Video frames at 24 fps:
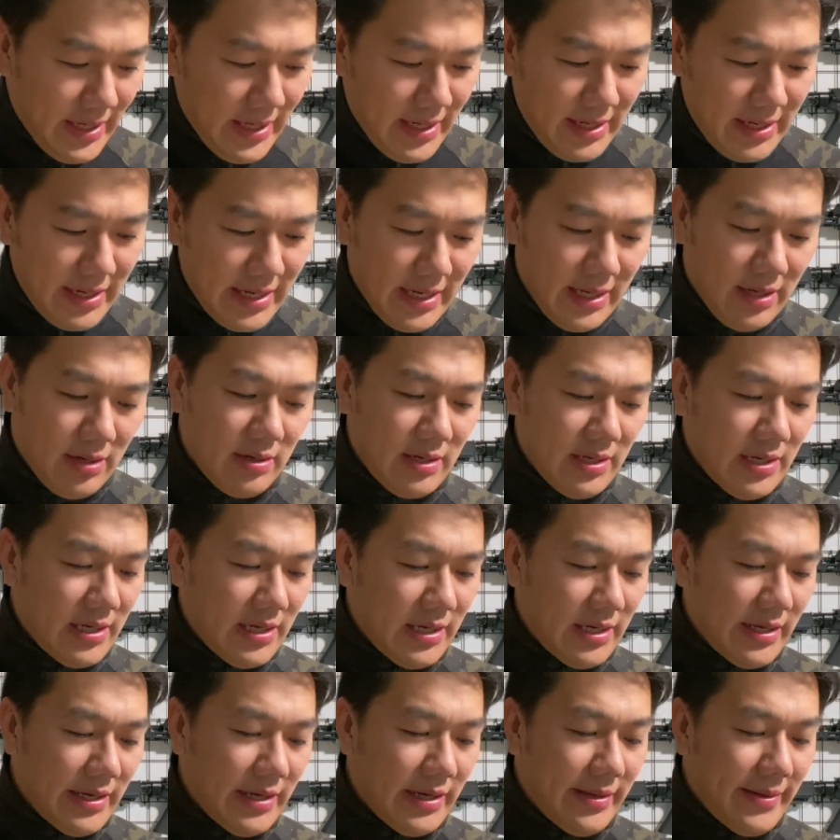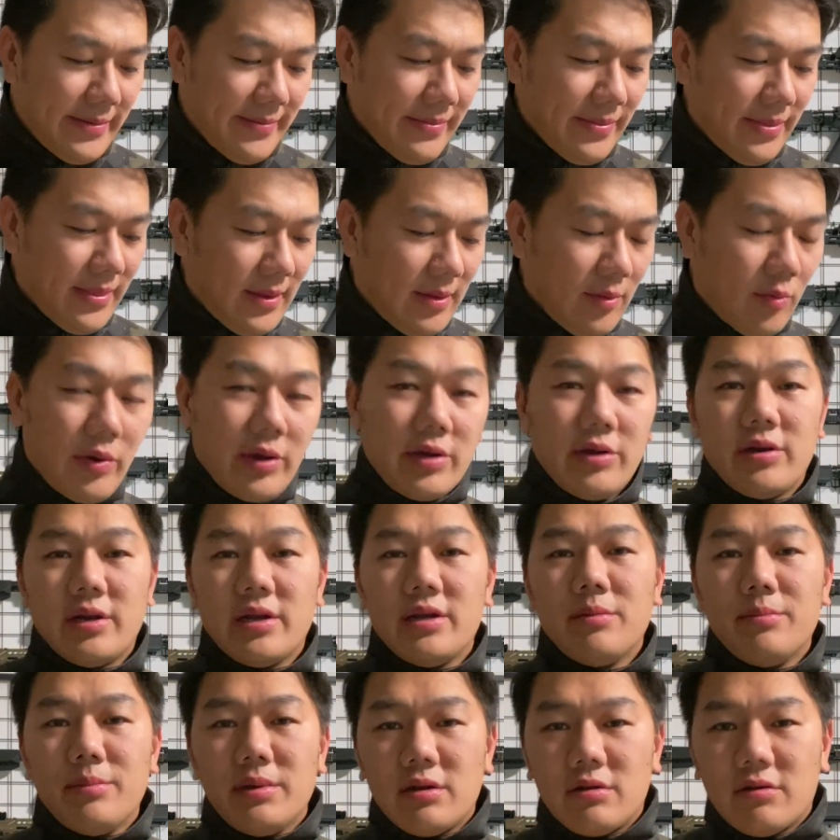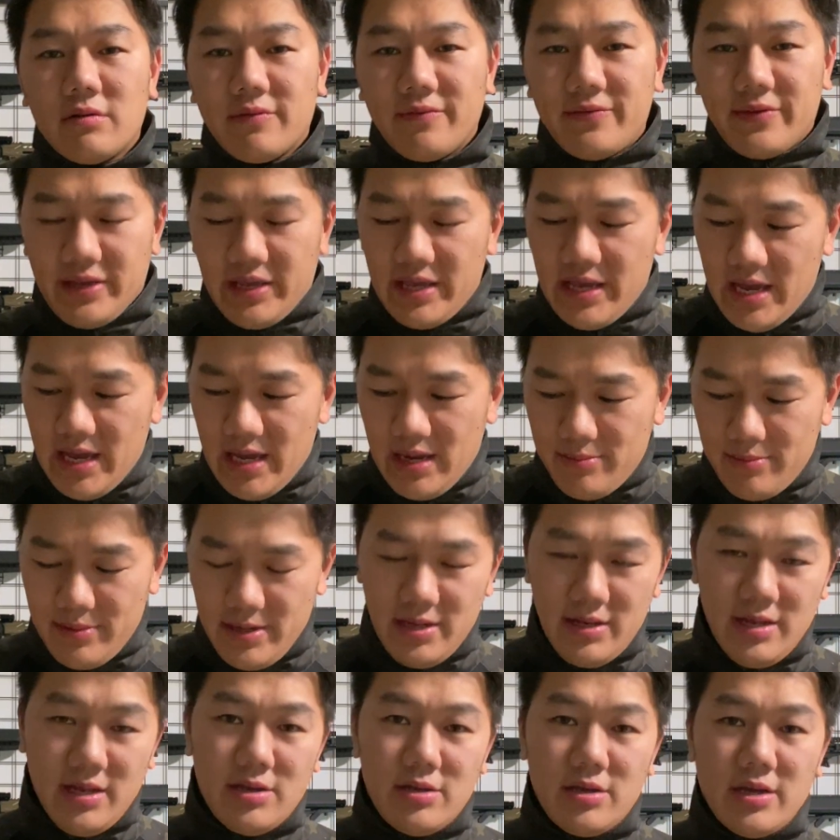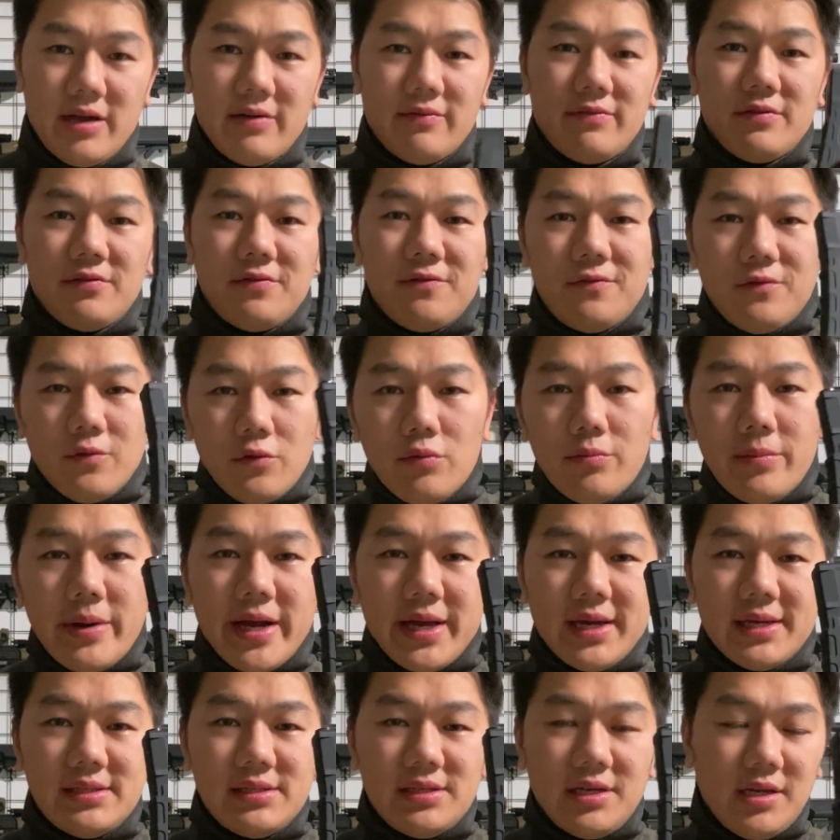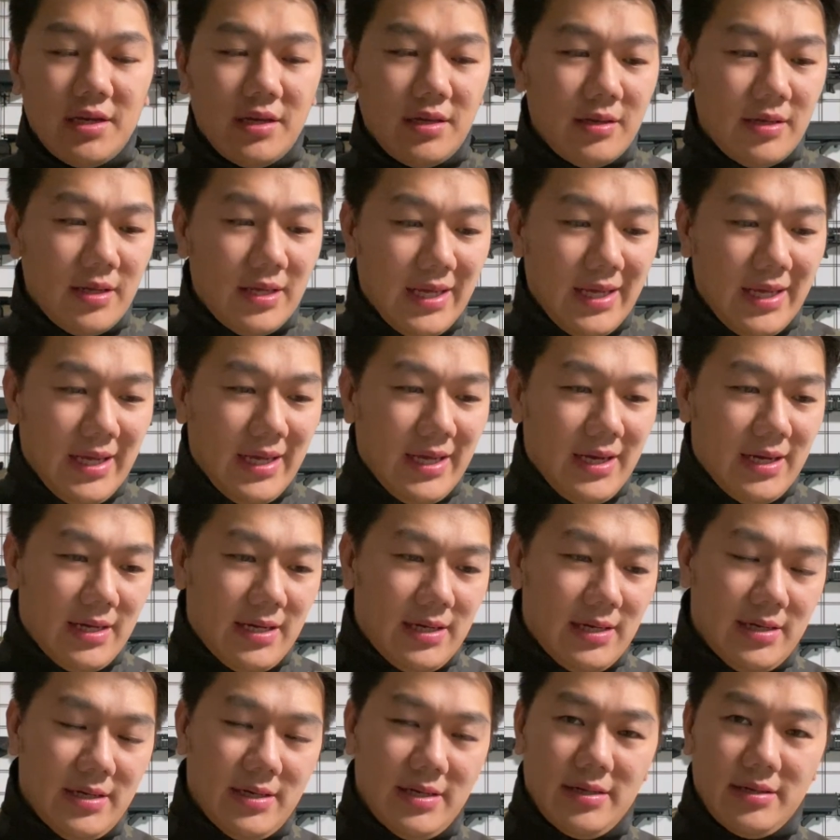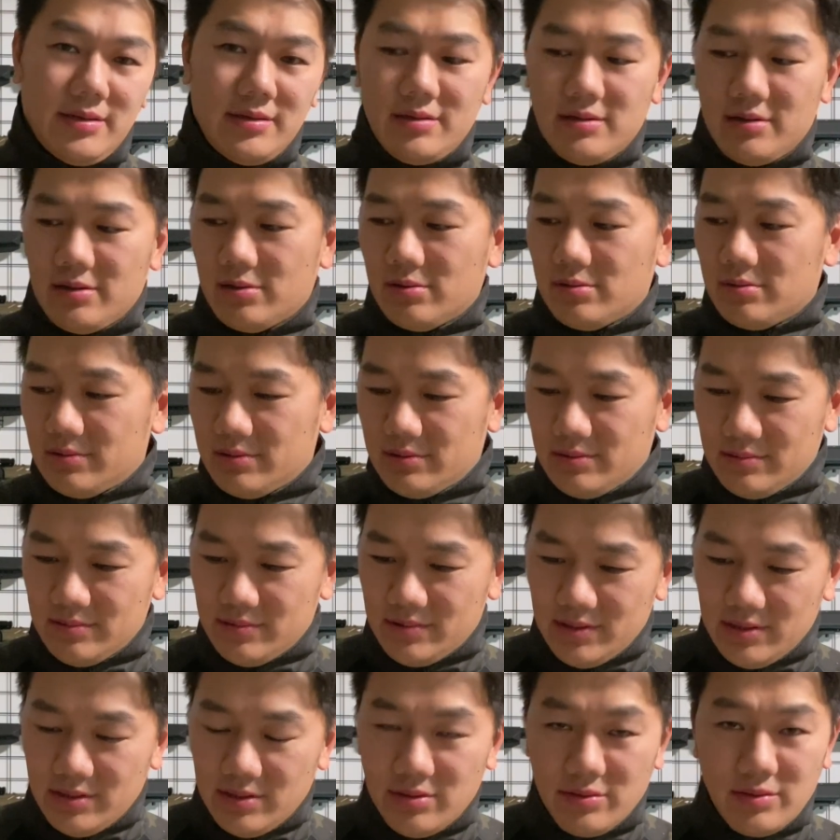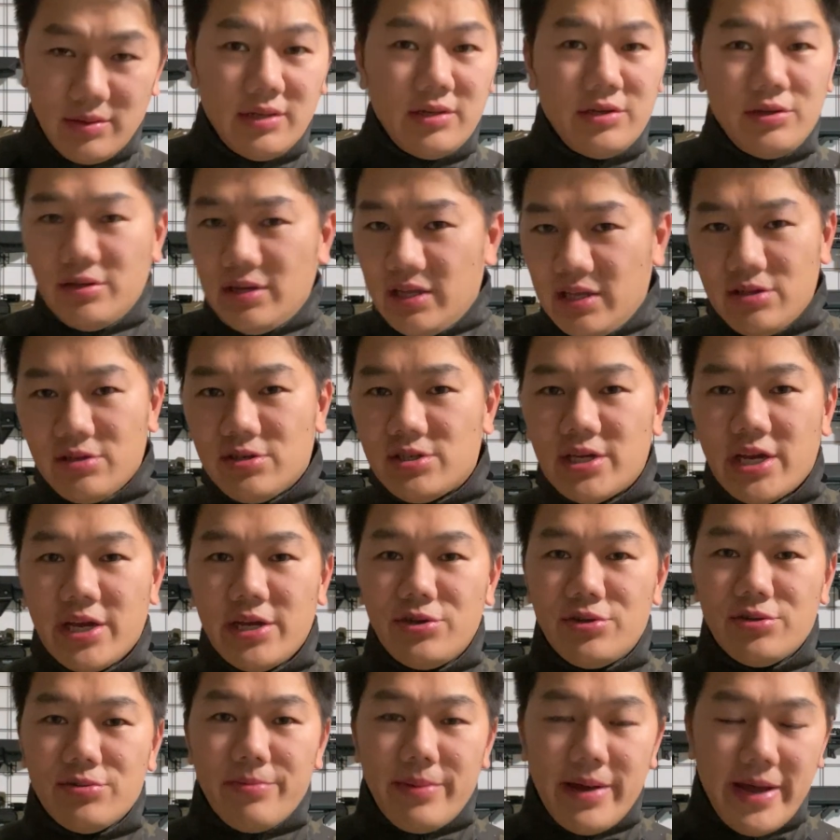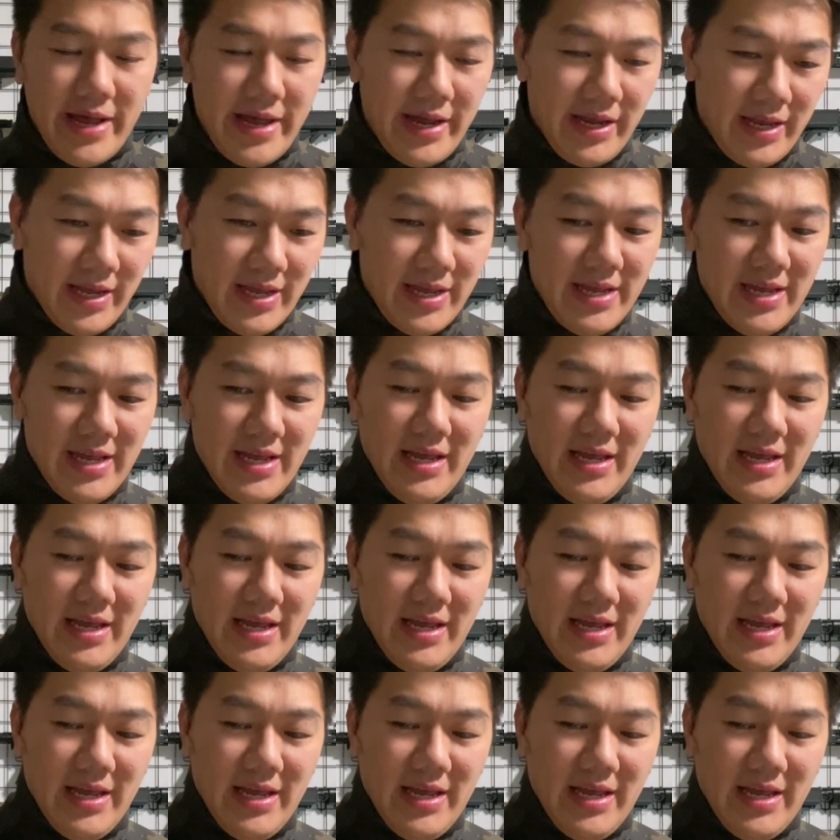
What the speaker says: Now, when you're in the middle of the game and then you have a full magazine, you need to change your mag.